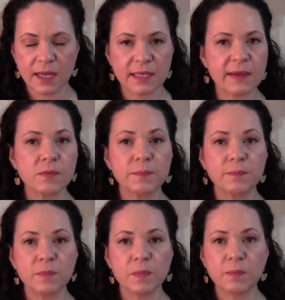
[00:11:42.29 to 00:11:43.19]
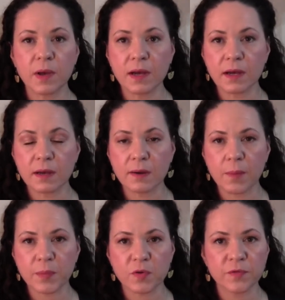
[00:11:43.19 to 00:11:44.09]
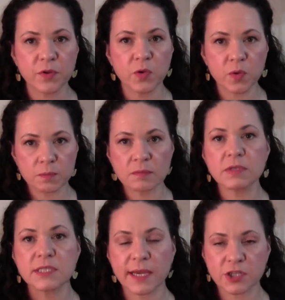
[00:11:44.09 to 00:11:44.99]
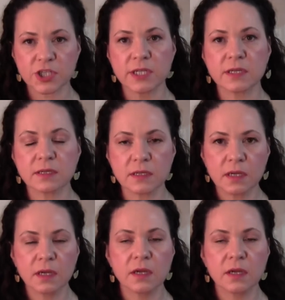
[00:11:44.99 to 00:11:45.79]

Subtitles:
They have a perfume section.